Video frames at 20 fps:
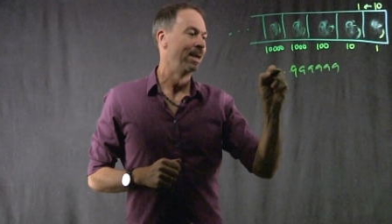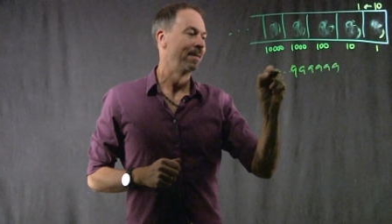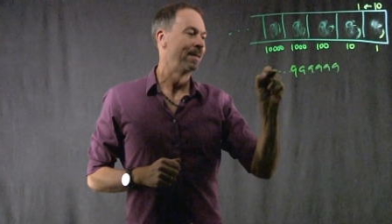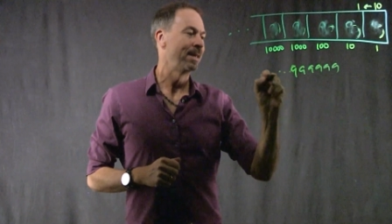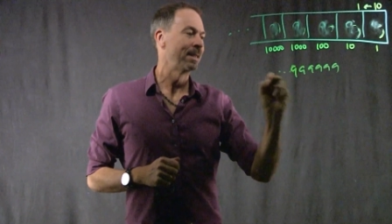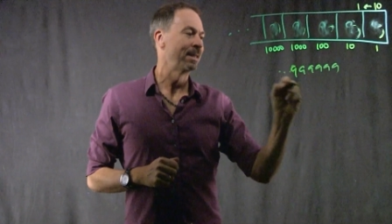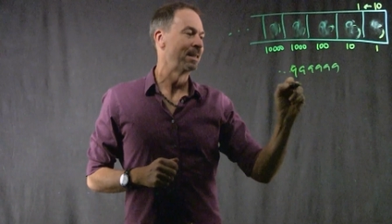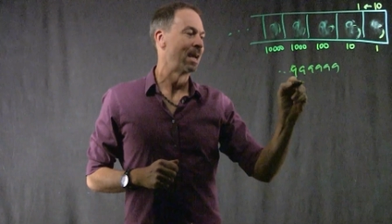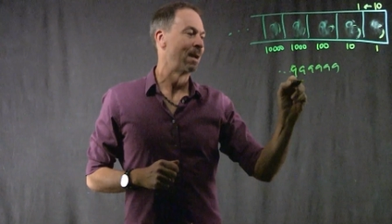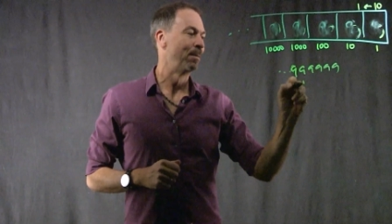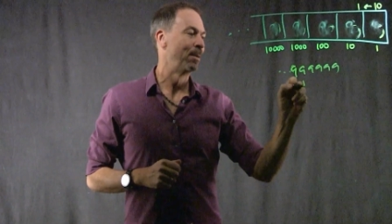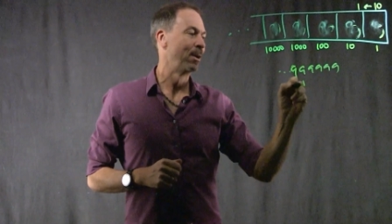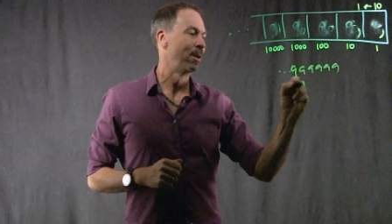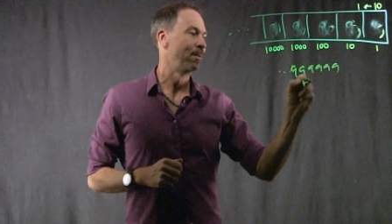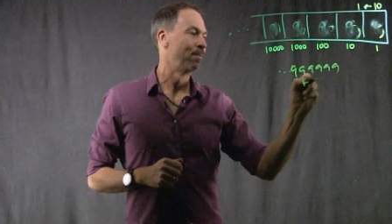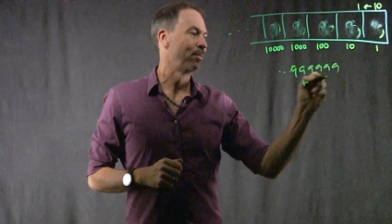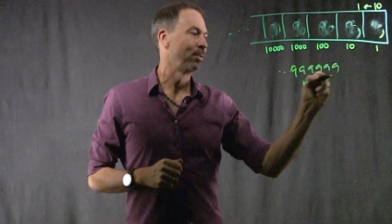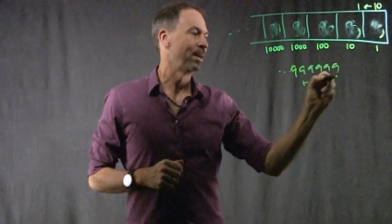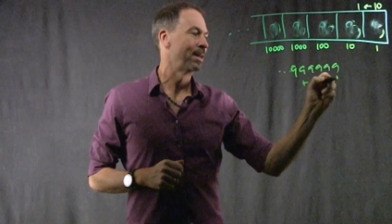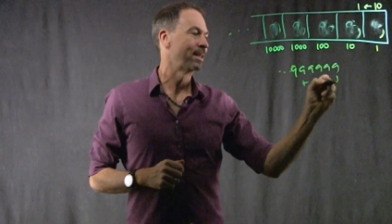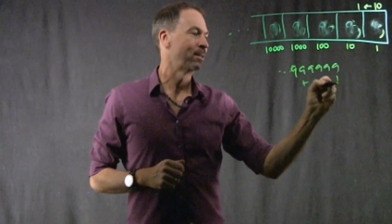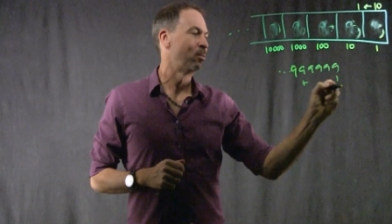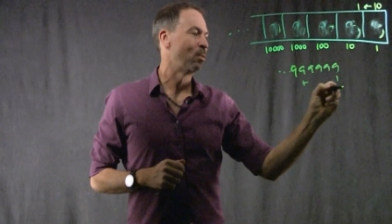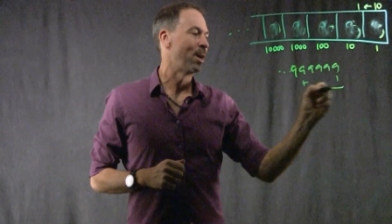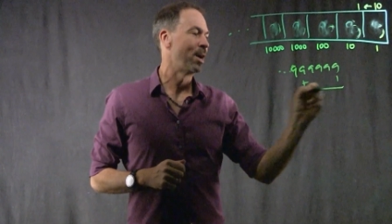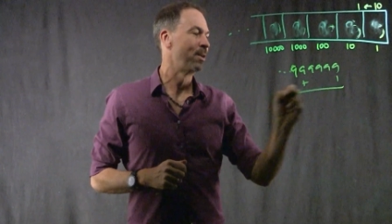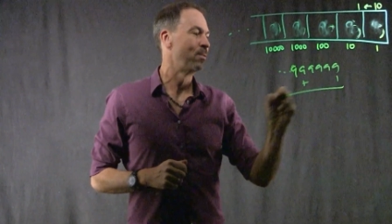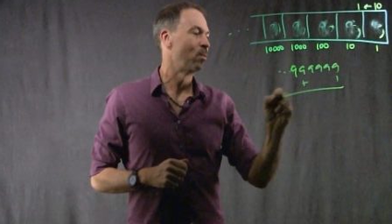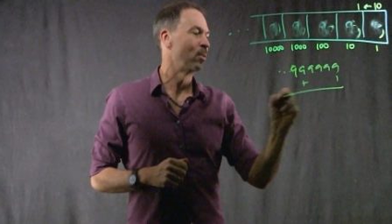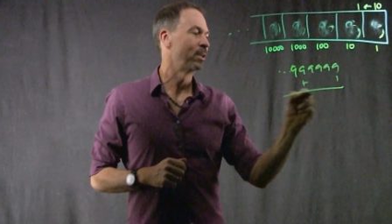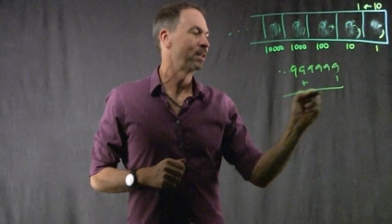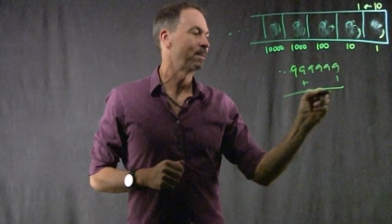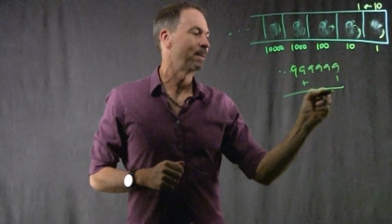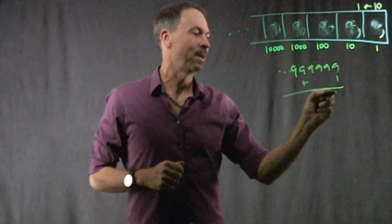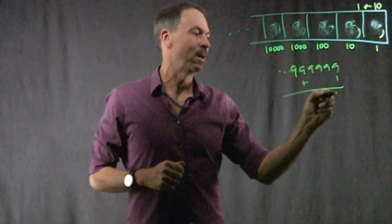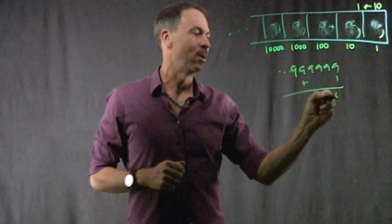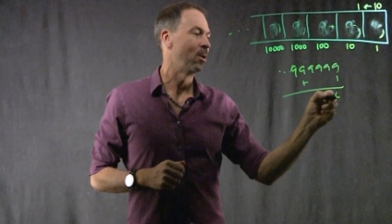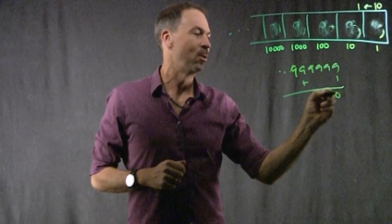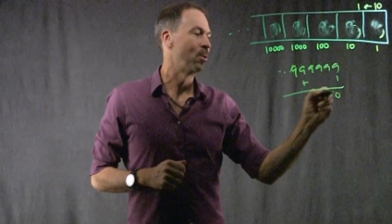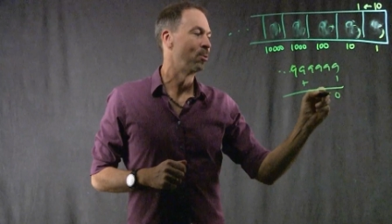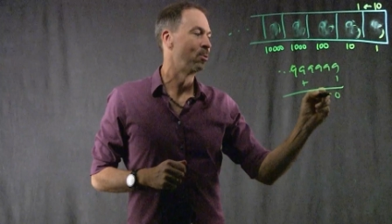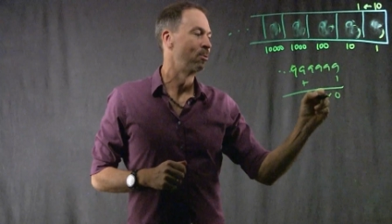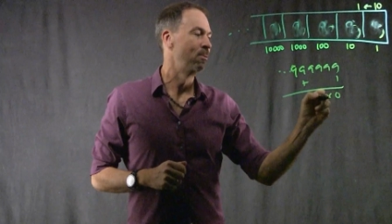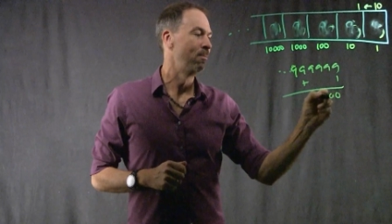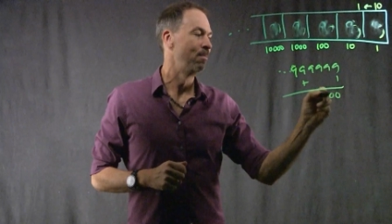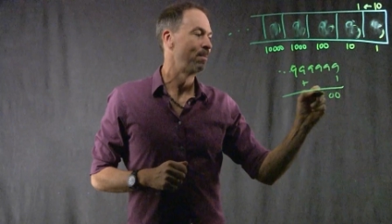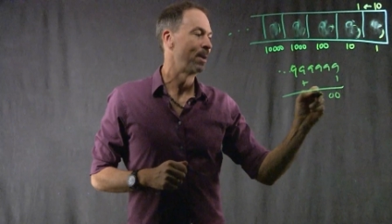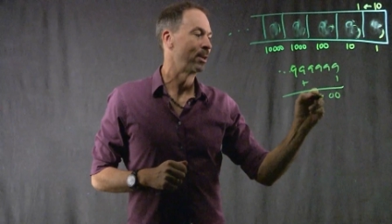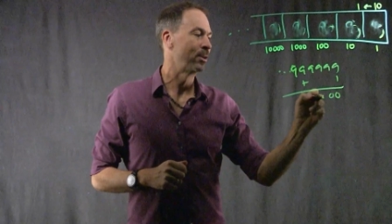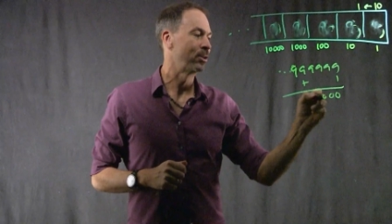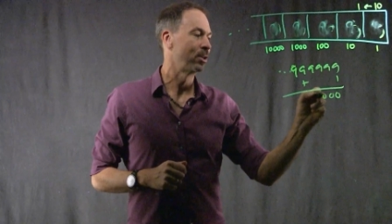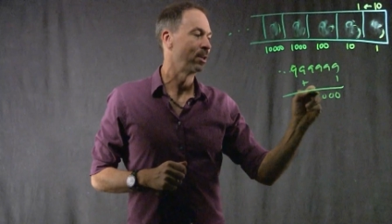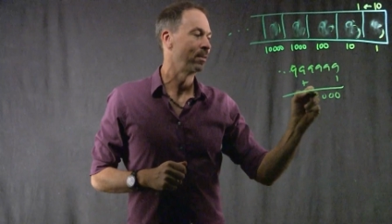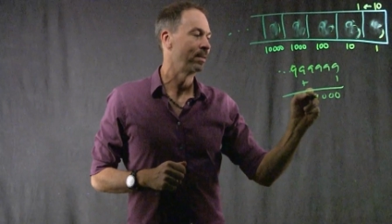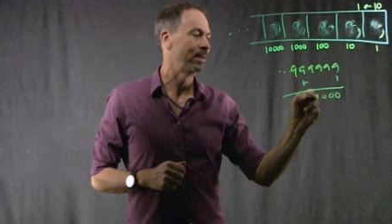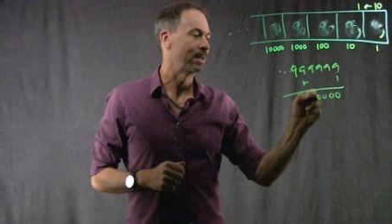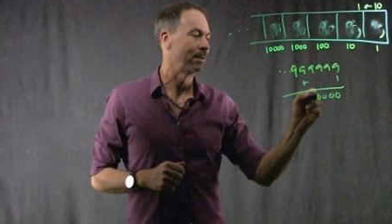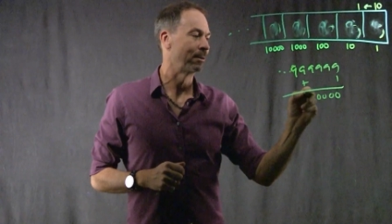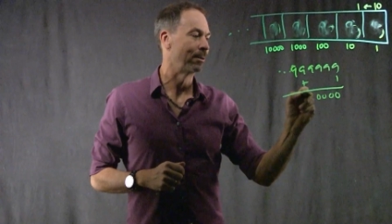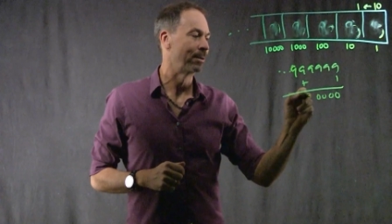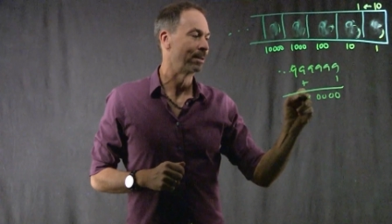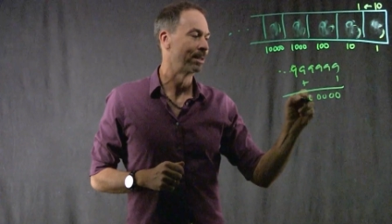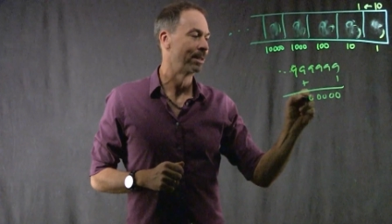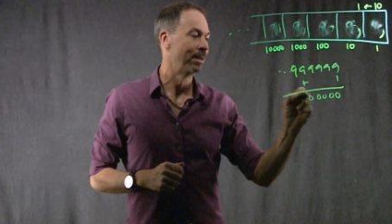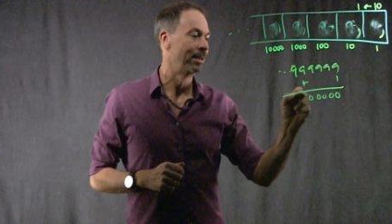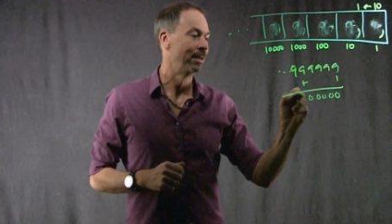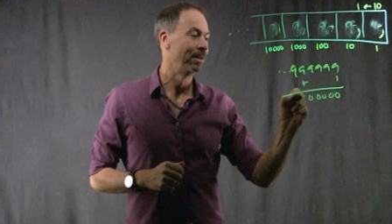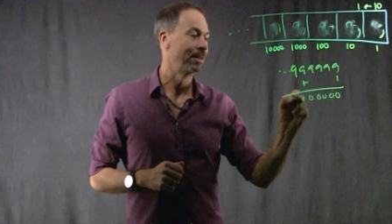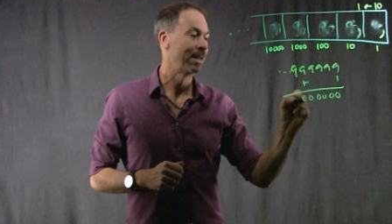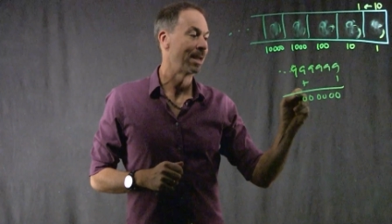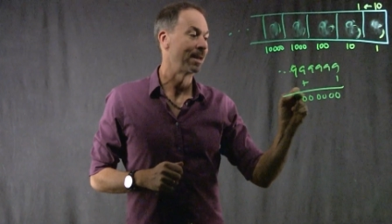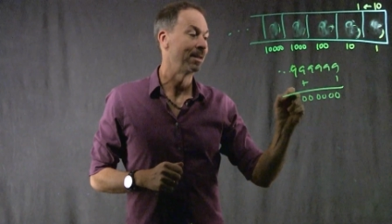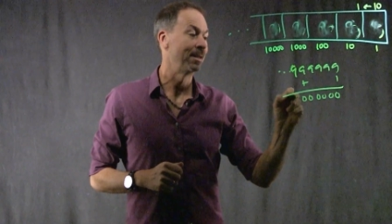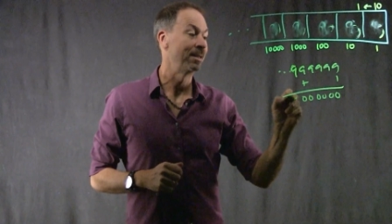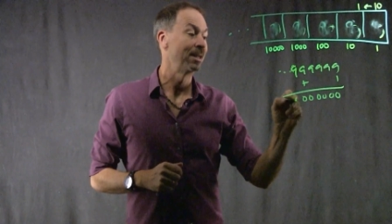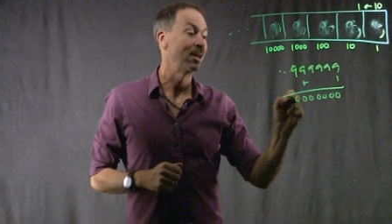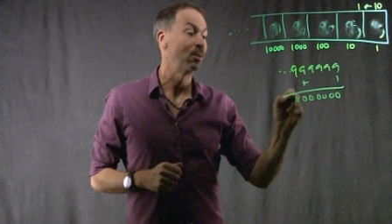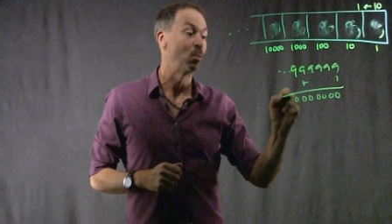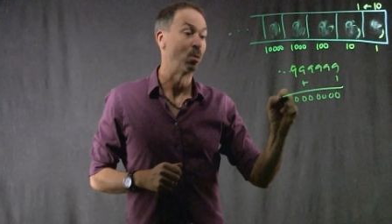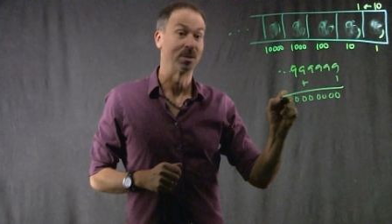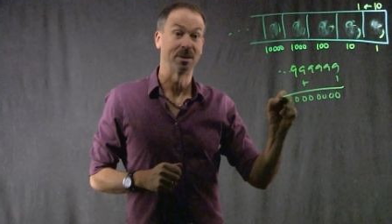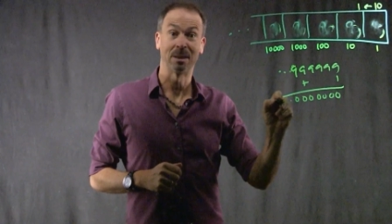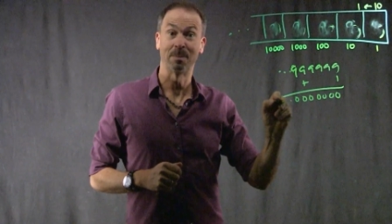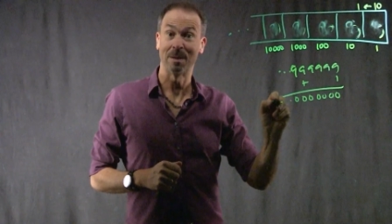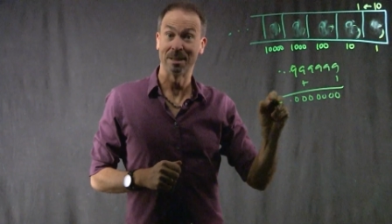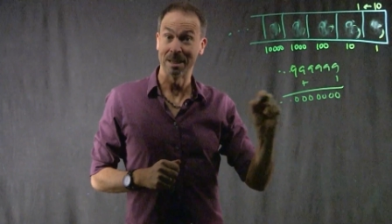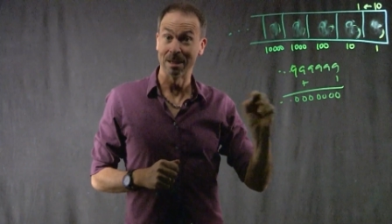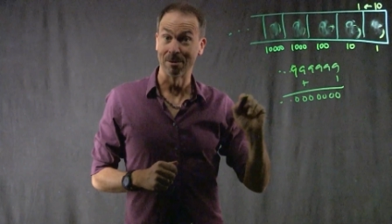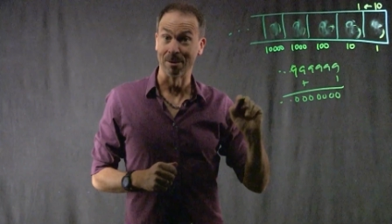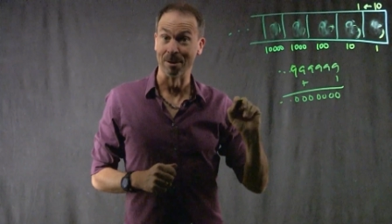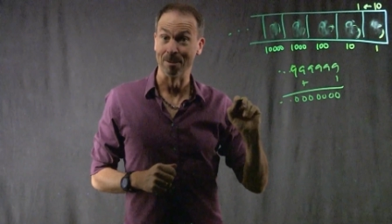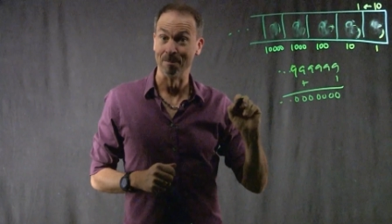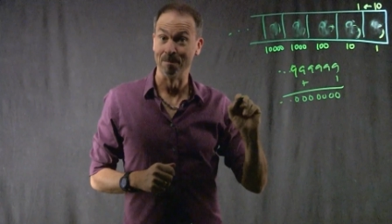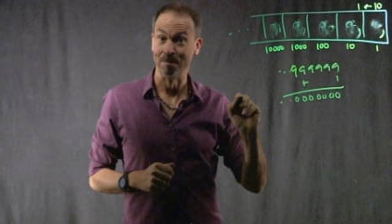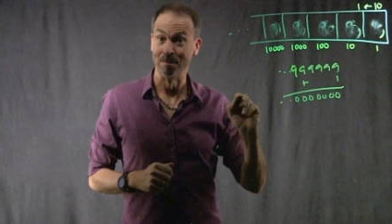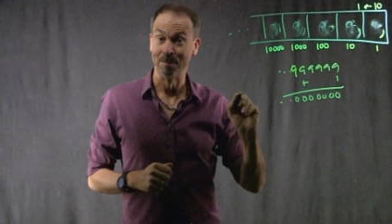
this number plus 1 wants to be a whole bunch of zeros. That is, it wants to be 0.